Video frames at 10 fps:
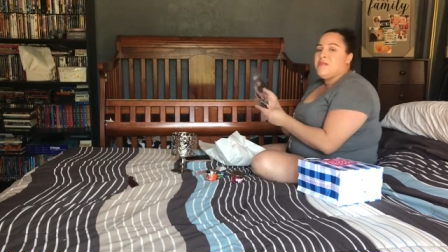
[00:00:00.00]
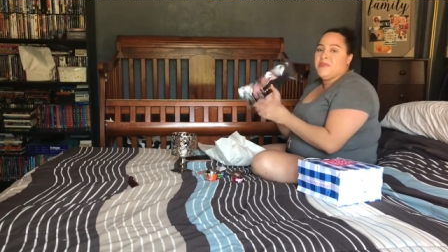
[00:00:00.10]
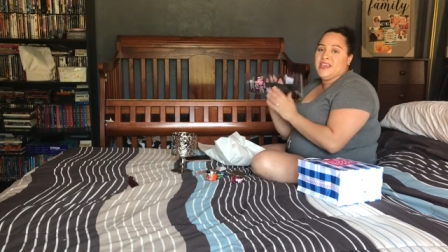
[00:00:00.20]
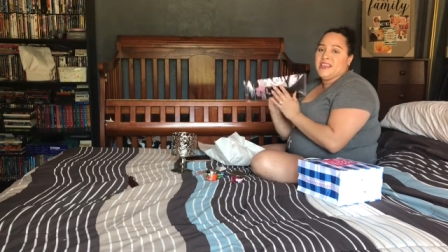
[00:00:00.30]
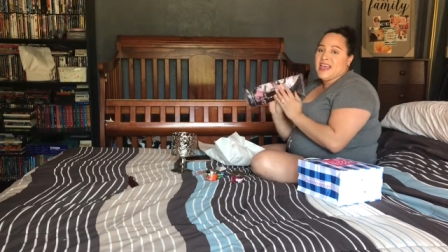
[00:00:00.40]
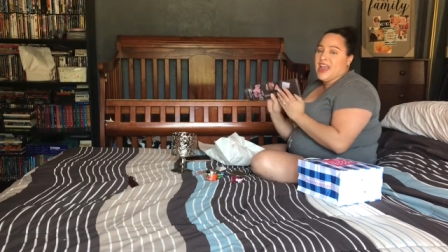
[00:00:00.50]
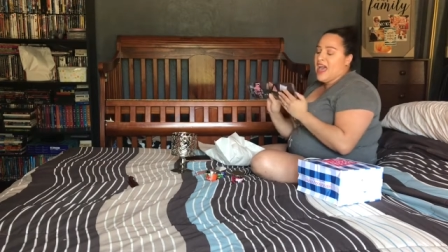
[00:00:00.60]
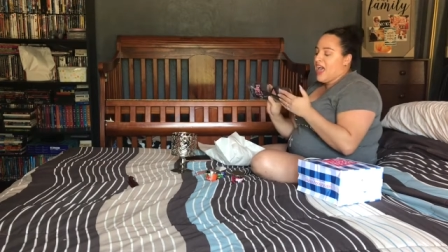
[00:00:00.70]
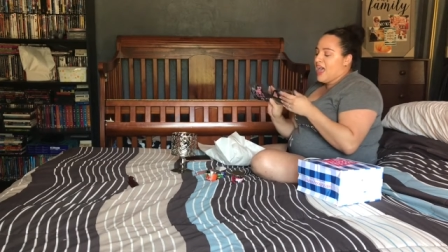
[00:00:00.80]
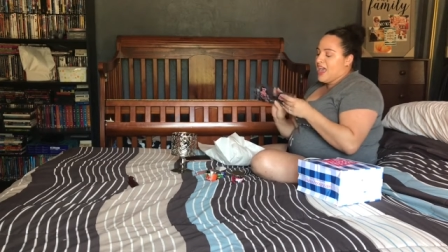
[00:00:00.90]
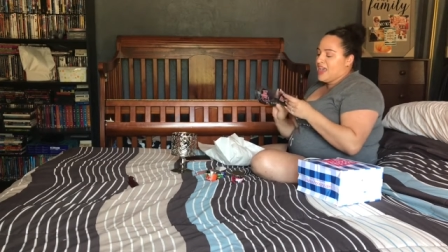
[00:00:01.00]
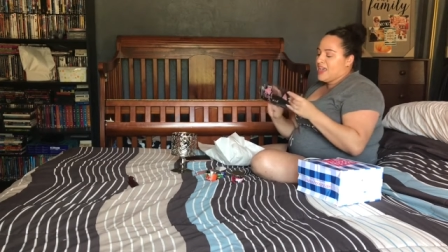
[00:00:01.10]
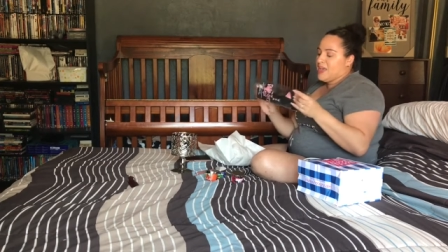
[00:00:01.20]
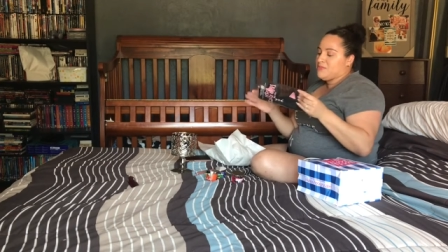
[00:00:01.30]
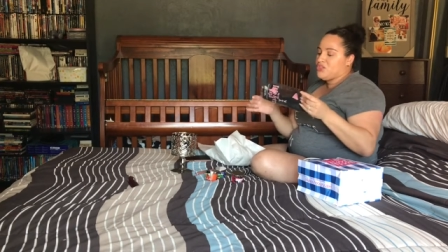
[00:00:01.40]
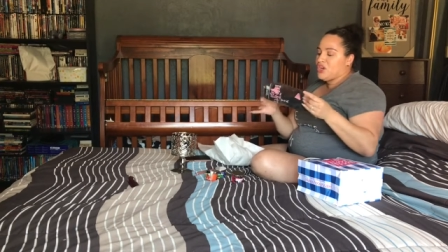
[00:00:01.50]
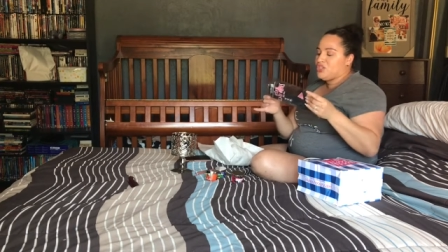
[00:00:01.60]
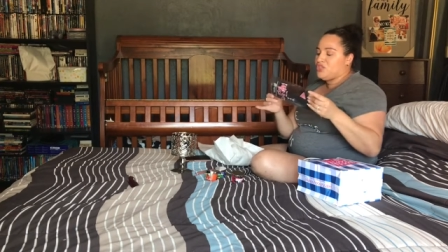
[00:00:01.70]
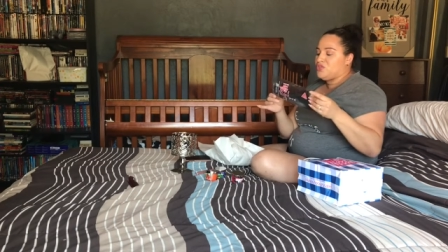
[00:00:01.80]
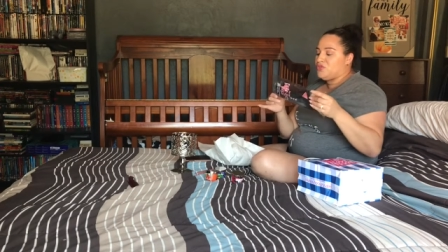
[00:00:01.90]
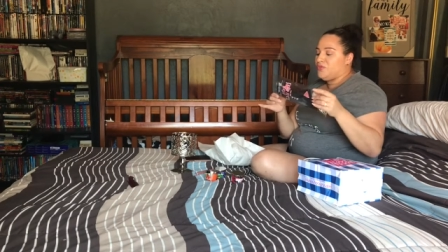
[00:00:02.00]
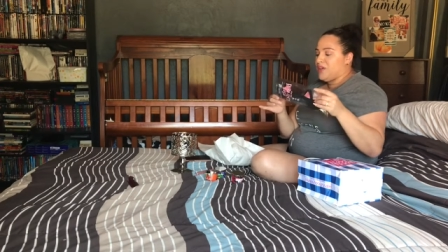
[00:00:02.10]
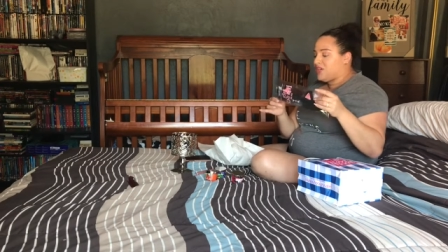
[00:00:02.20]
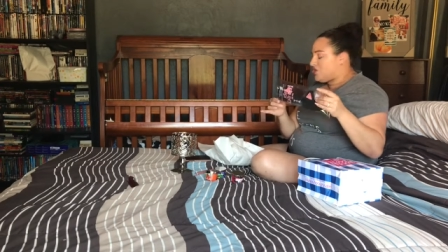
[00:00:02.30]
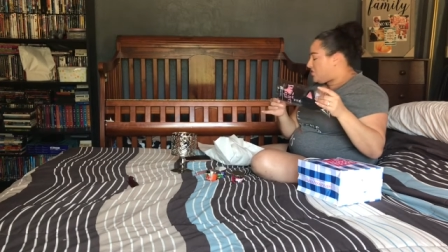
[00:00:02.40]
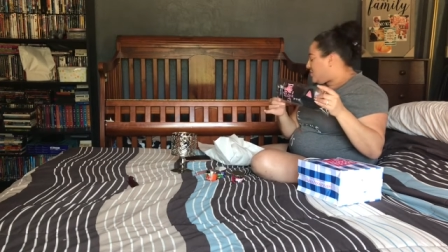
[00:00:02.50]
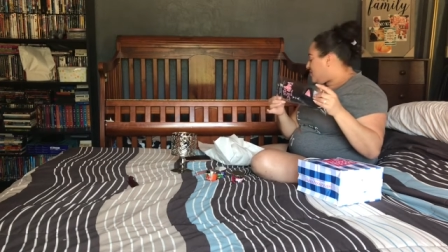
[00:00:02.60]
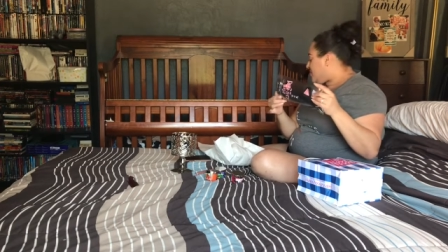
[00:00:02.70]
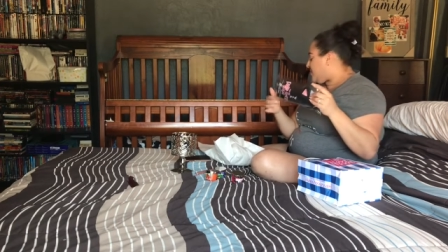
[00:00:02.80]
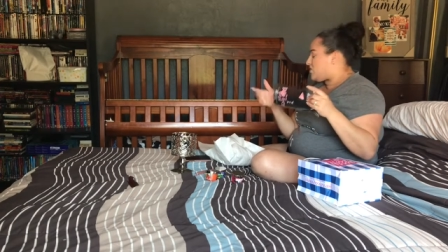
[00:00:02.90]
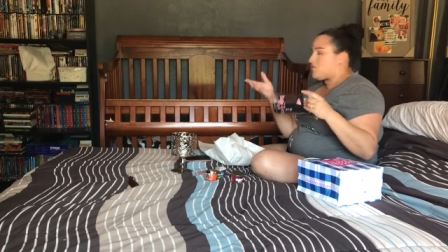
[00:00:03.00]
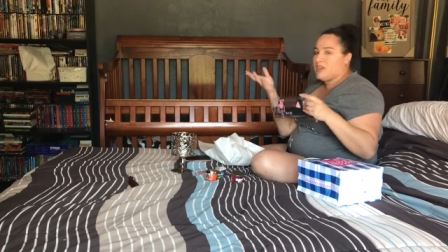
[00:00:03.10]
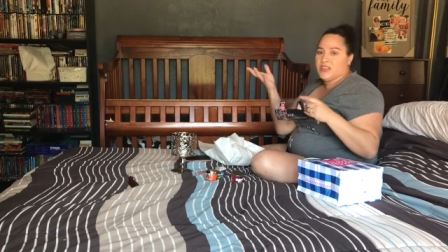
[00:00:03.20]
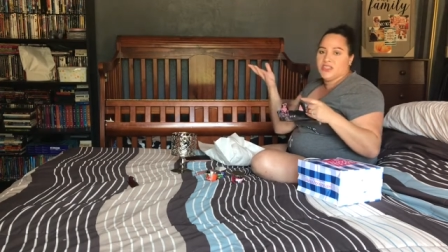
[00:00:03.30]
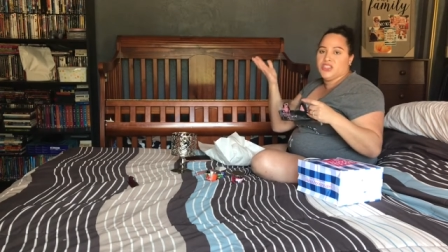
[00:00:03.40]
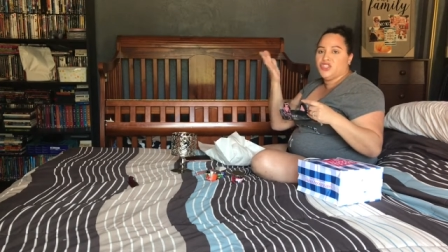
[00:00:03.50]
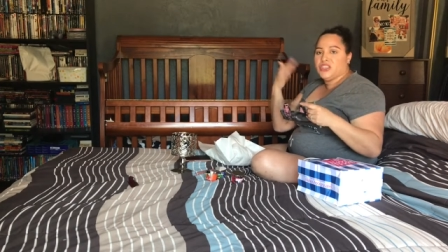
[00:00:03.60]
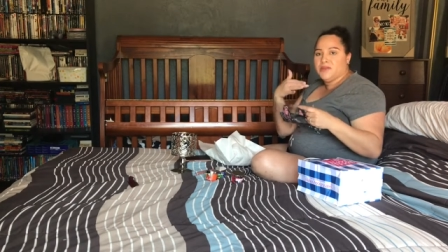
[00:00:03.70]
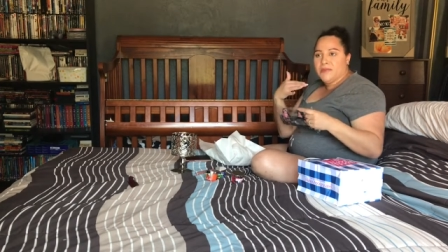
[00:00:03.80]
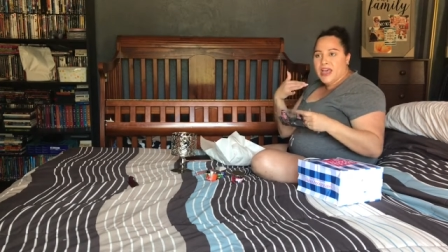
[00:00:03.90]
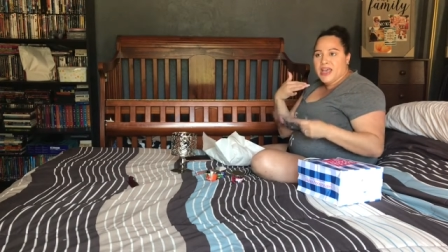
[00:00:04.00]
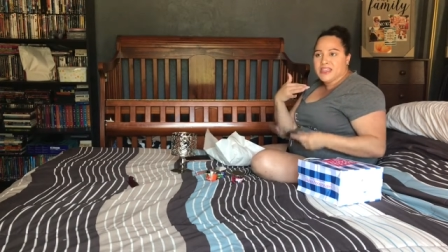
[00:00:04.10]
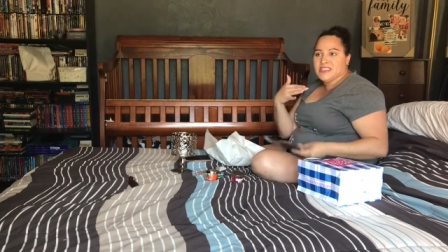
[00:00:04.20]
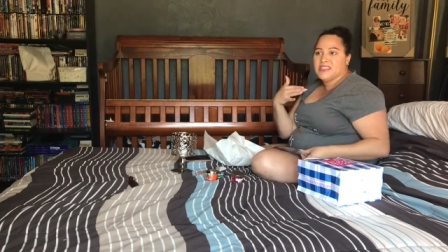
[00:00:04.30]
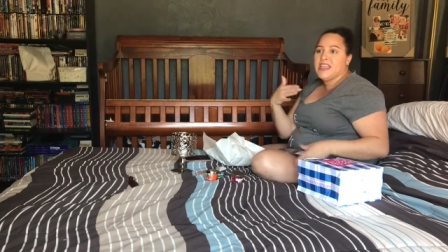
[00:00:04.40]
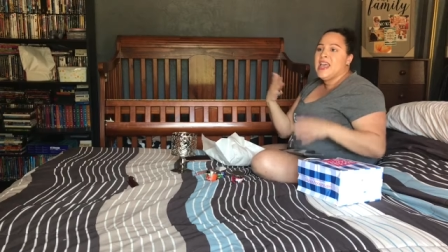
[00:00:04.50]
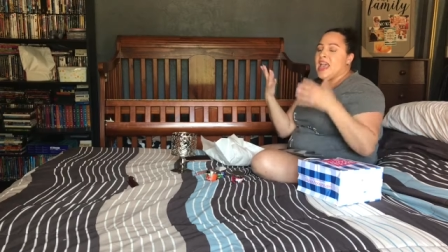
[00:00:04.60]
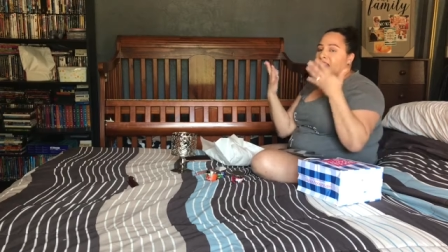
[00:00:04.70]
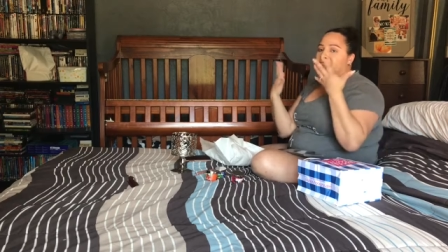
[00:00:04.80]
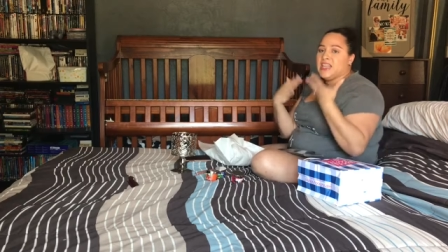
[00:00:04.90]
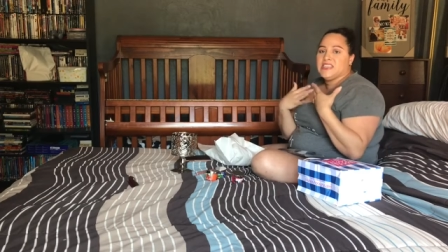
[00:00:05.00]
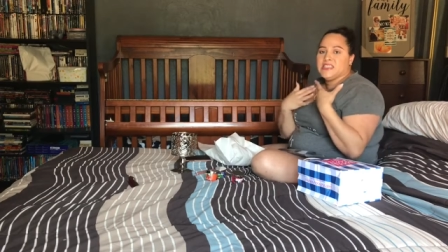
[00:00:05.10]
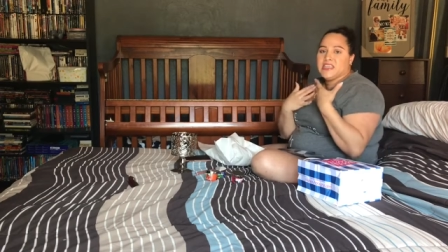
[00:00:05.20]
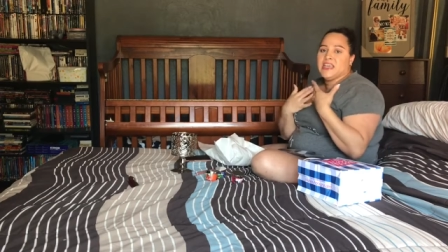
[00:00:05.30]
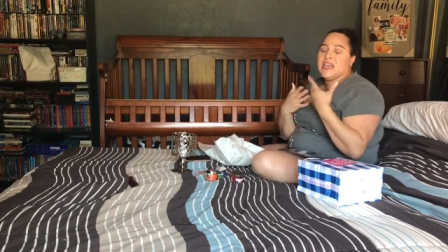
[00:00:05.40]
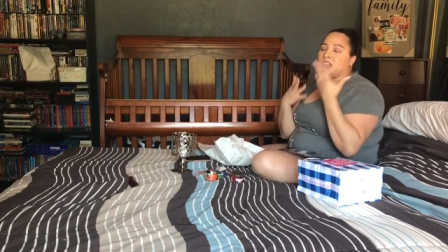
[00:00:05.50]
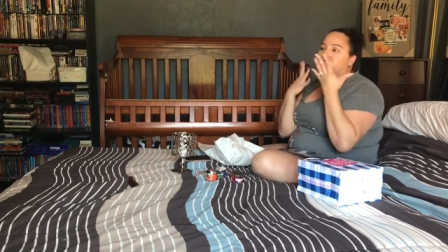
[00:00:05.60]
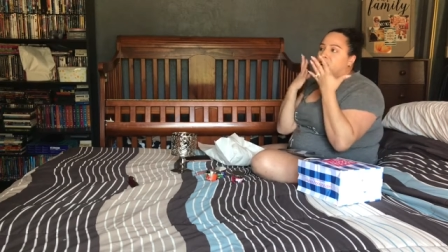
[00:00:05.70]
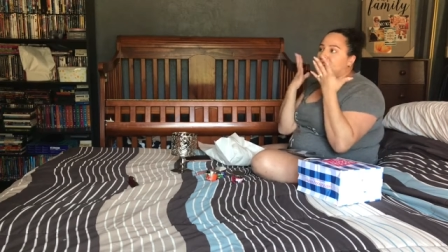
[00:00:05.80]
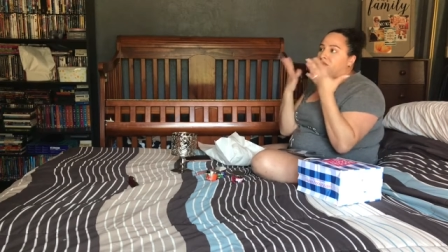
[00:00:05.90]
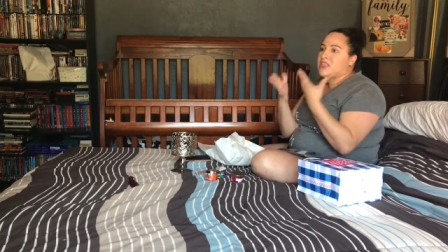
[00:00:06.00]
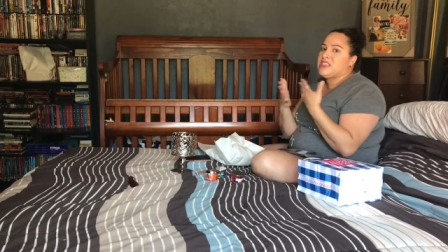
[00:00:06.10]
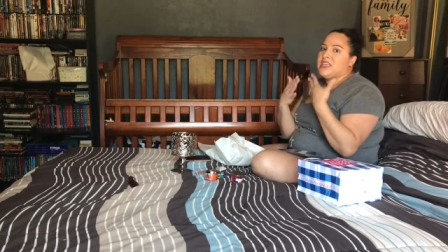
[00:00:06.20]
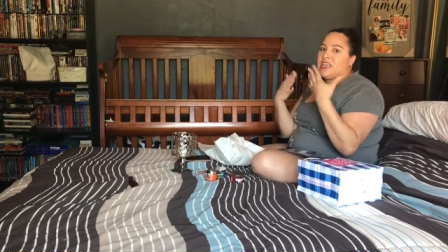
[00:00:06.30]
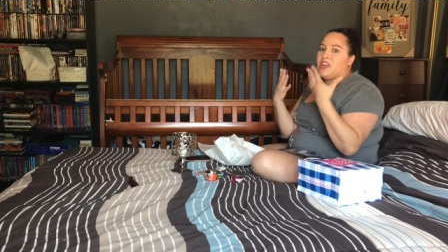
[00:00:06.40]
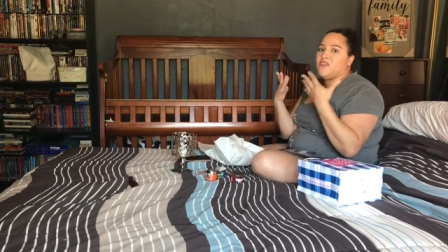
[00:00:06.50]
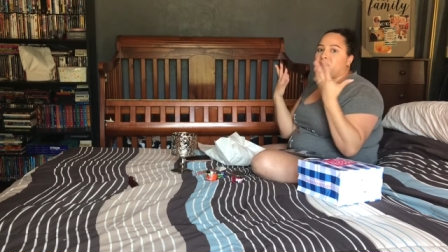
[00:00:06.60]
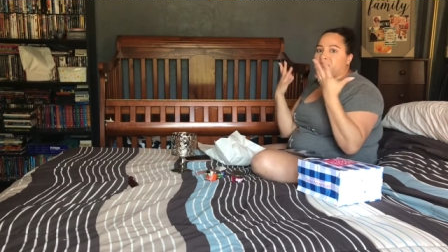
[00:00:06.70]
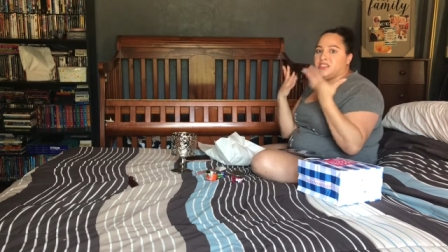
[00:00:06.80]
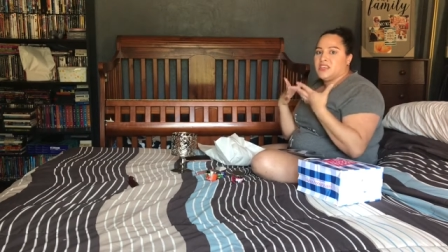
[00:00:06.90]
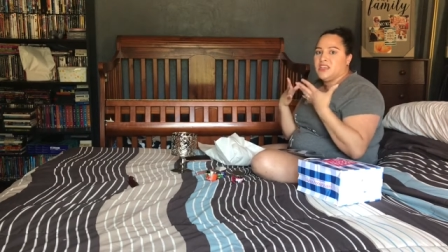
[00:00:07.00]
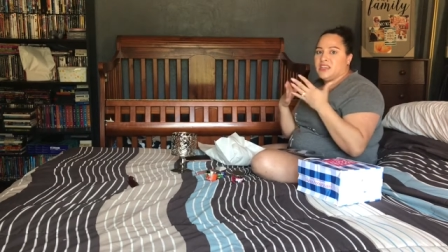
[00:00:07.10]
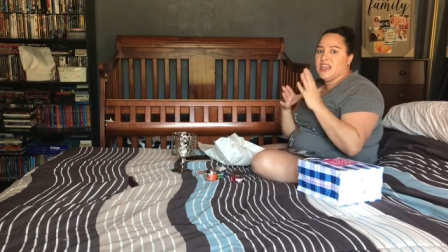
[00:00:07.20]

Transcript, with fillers: Being that I am starting to do facials and doing the sheet masks and cleansing and trying to really take care of my skin,